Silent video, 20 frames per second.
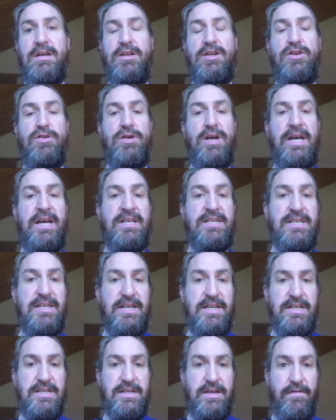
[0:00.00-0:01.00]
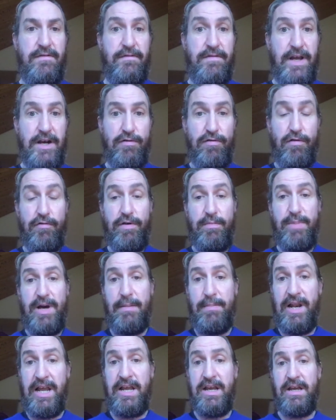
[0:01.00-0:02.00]
US is a federal
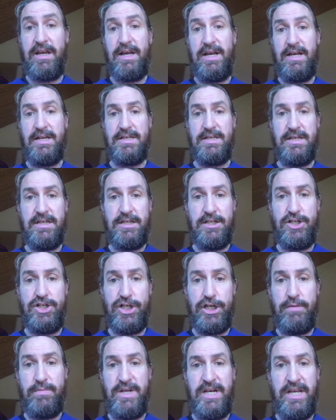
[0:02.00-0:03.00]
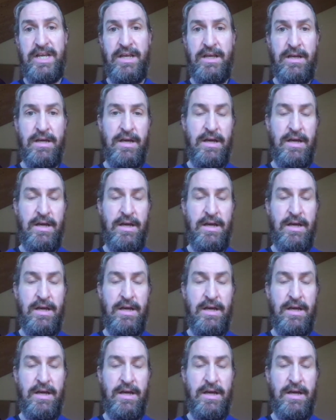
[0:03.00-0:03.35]
republic, as is Germany.